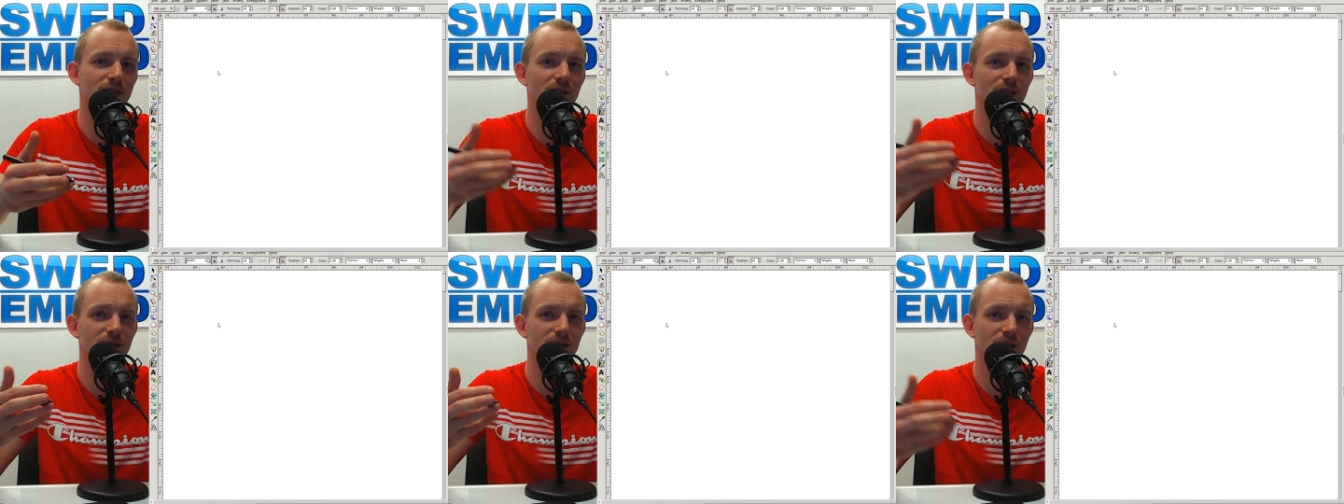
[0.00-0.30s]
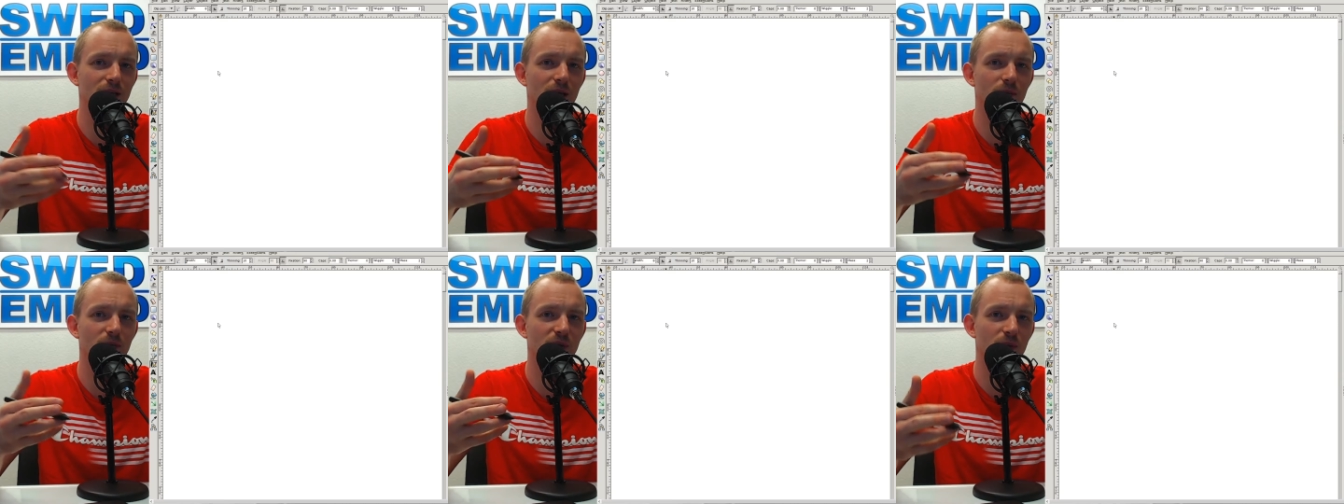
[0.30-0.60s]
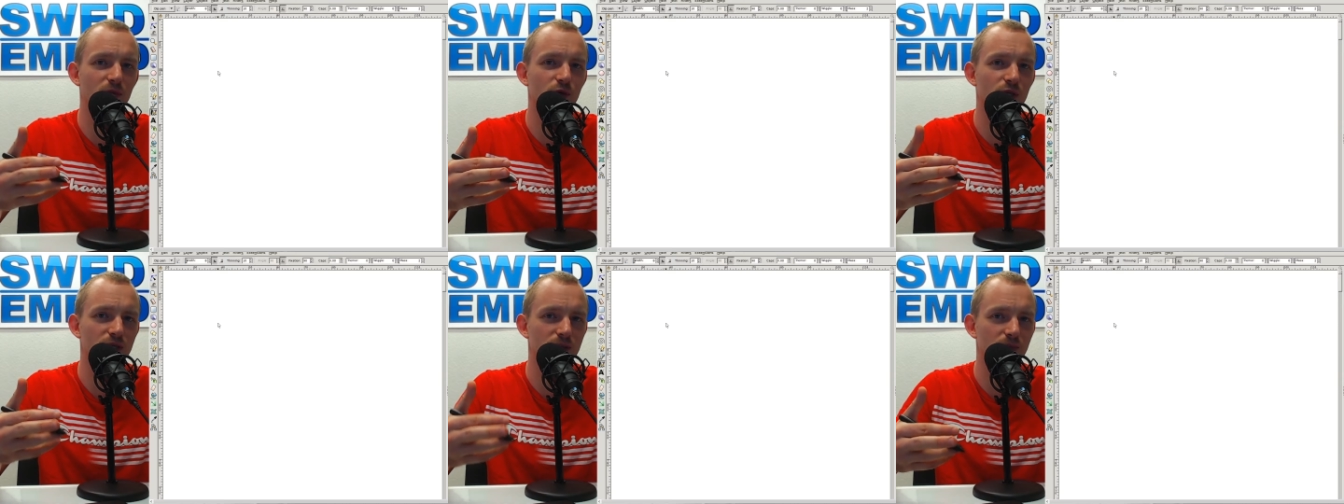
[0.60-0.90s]
same
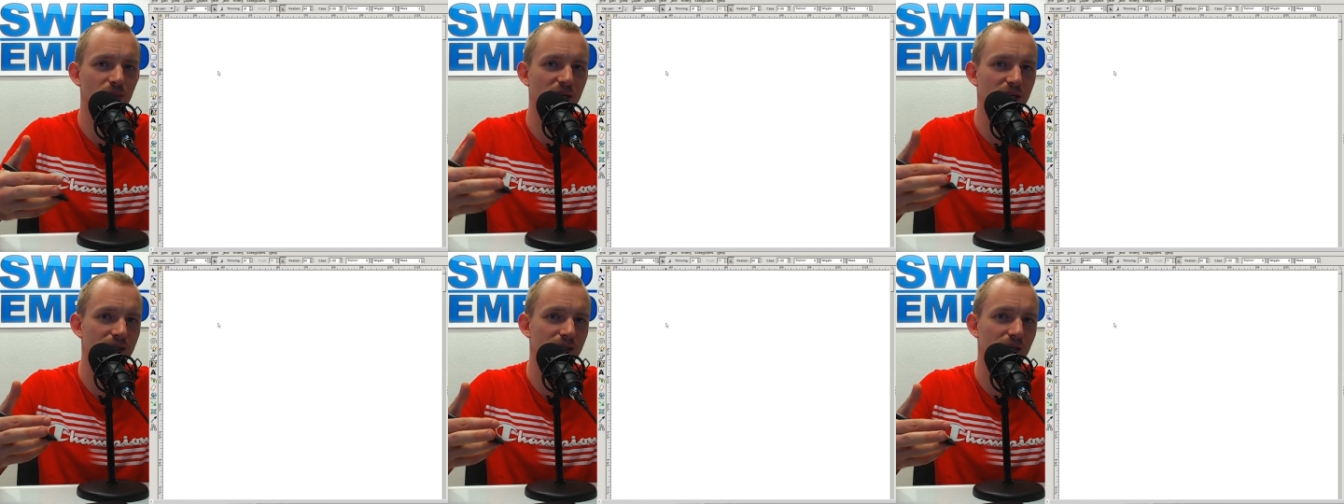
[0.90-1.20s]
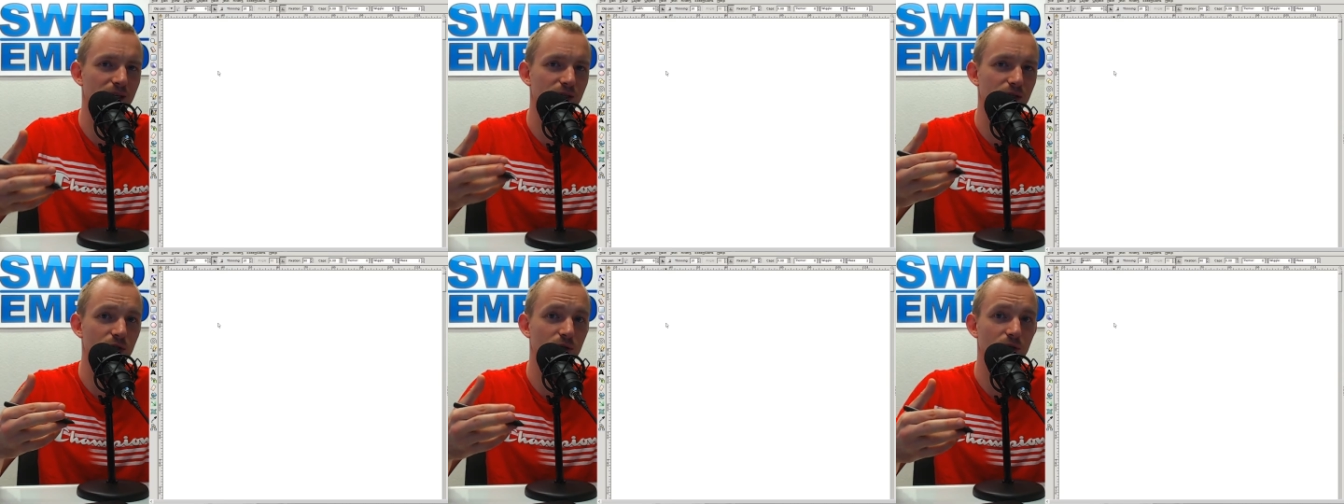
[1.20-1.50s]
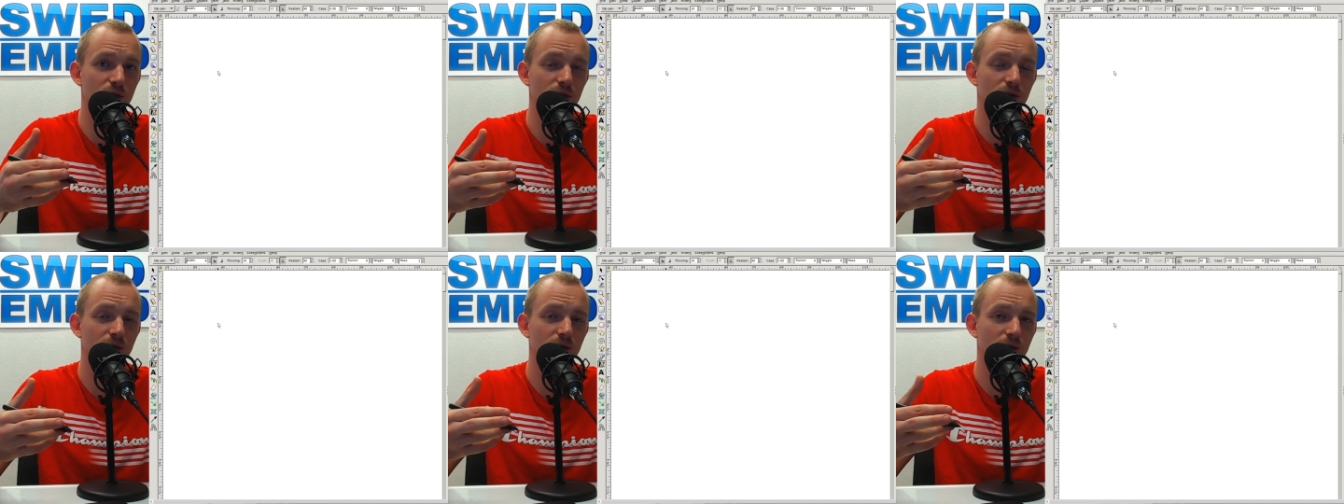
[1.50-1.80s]
memory space as
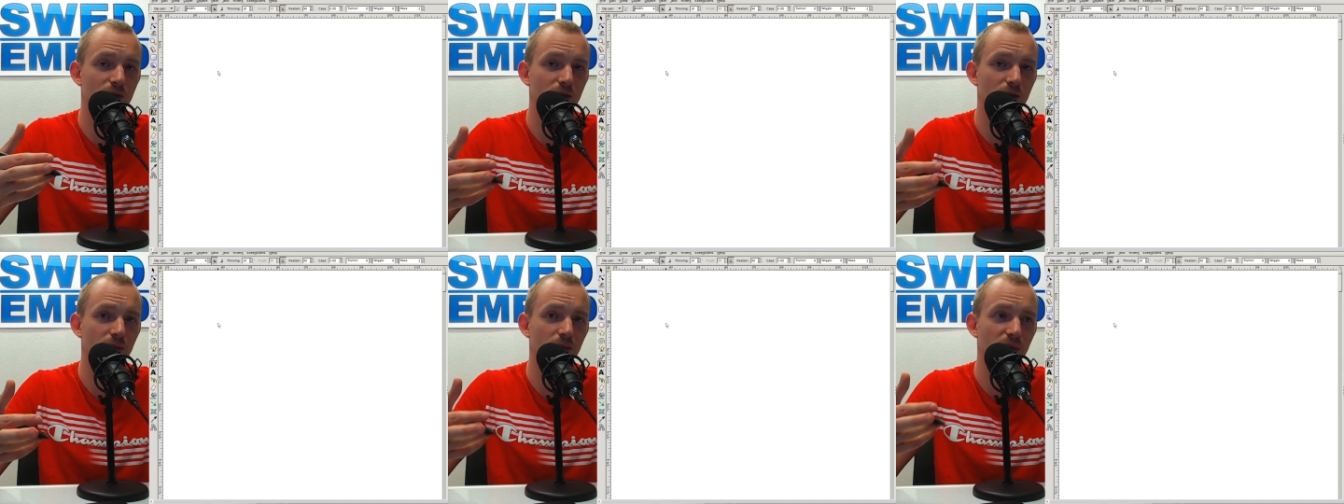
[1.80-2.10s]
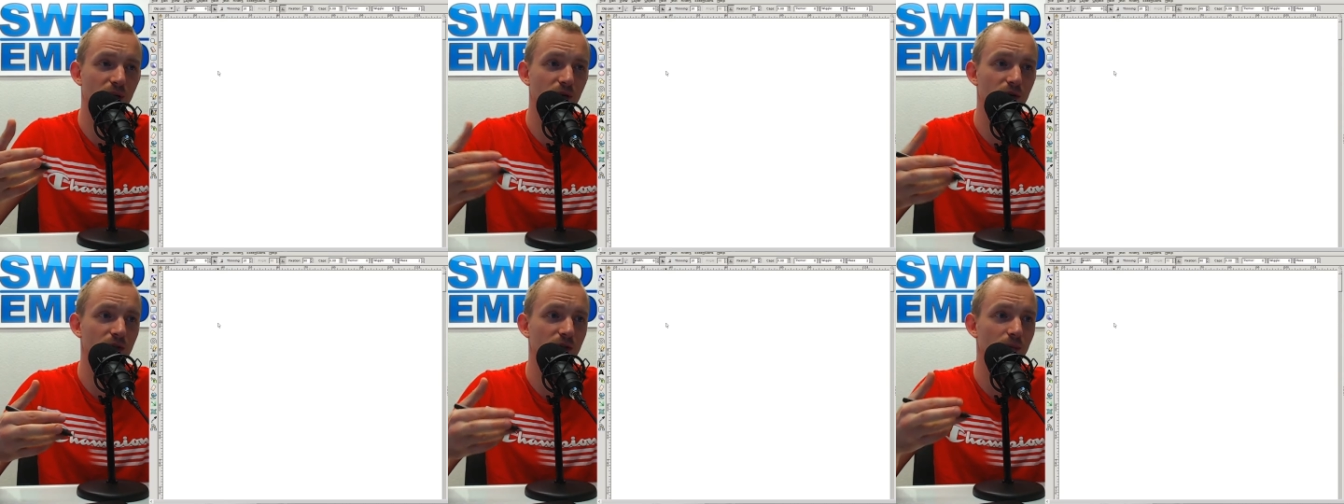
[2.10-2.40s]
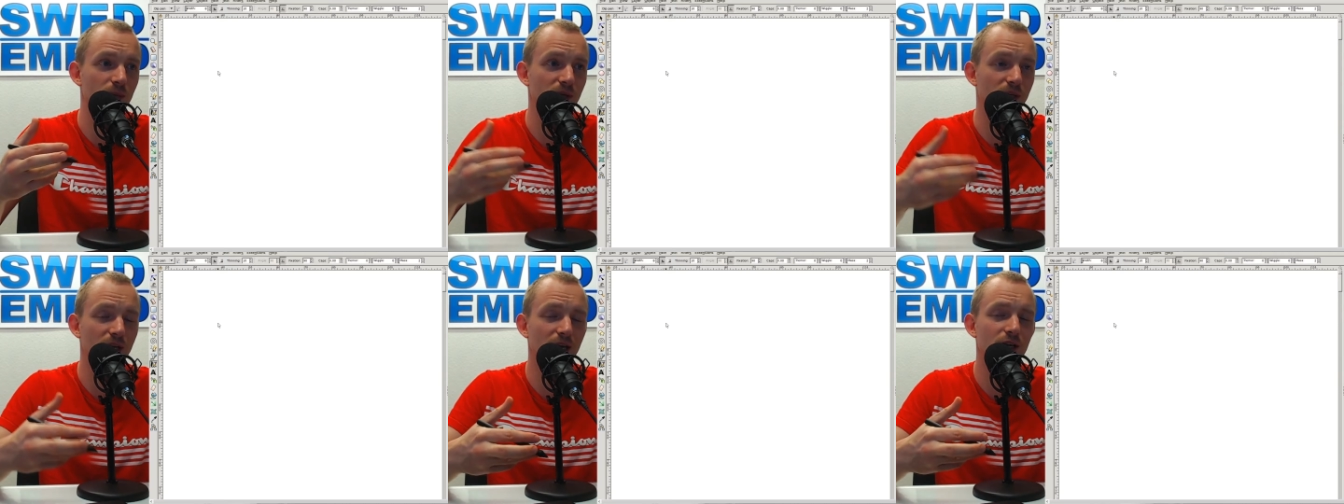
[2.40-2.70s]
your parent
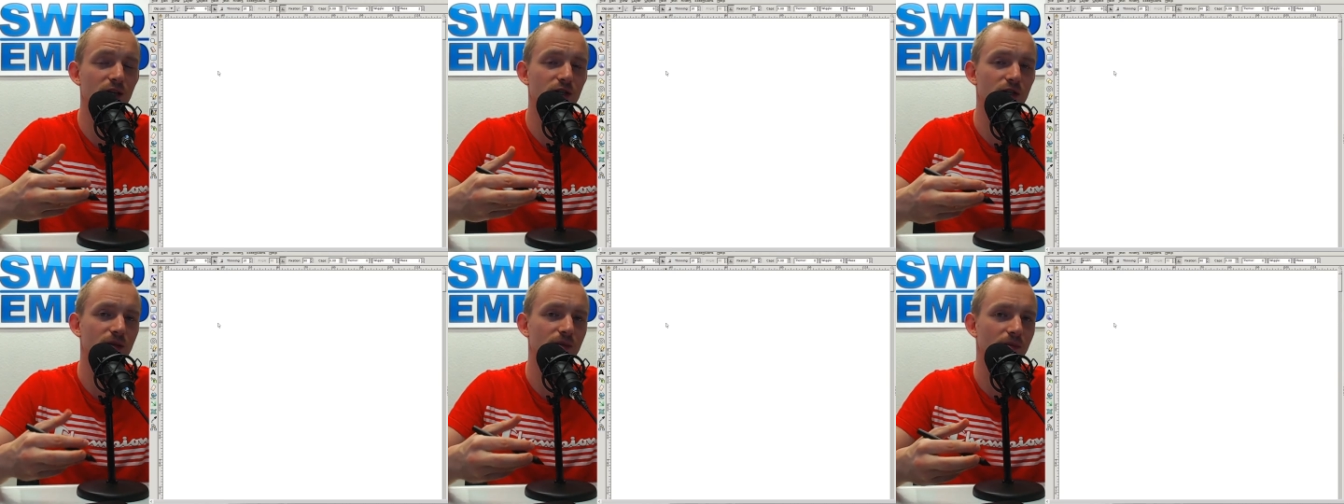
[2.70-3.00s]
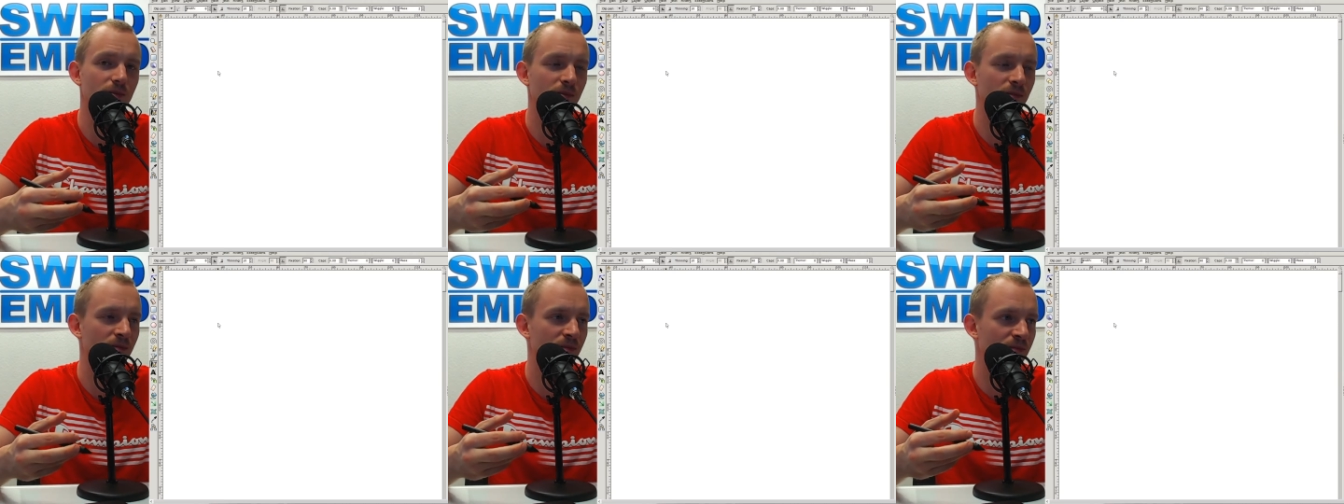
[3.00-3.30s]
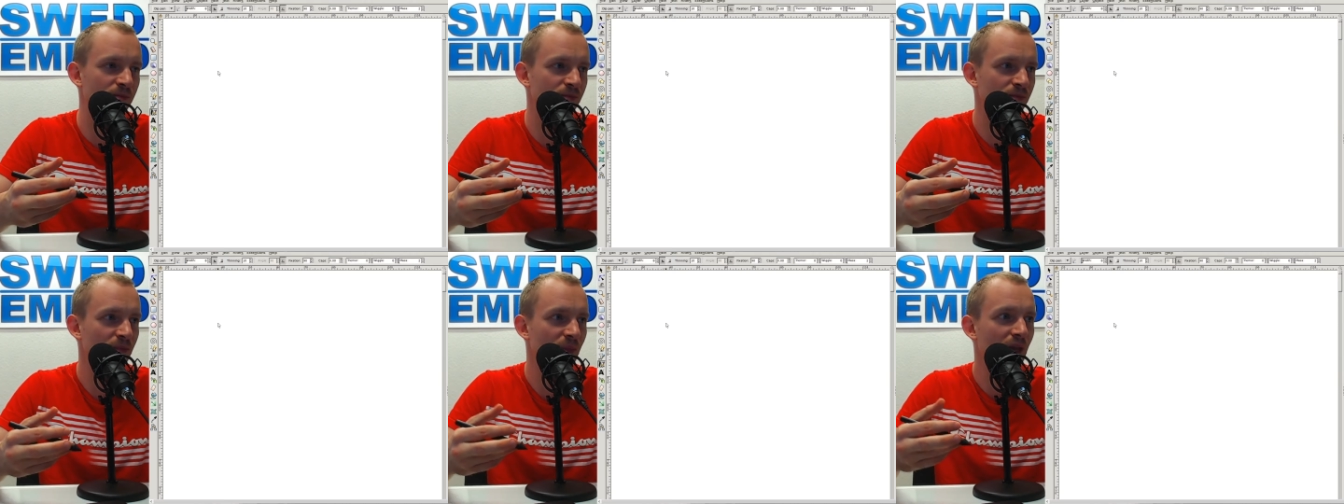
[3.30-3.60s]

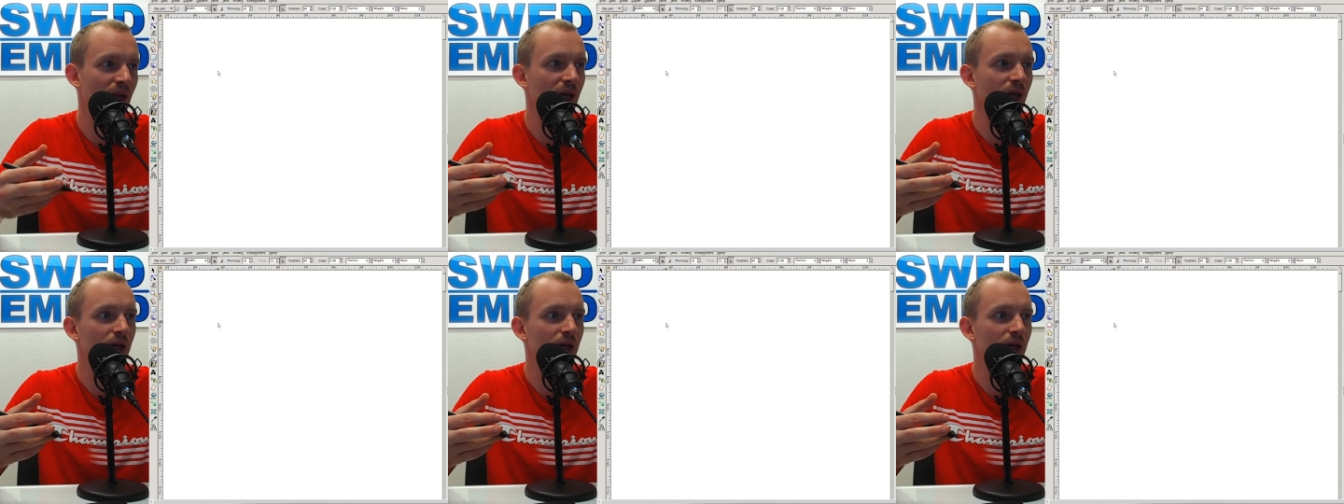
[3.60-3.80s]
application.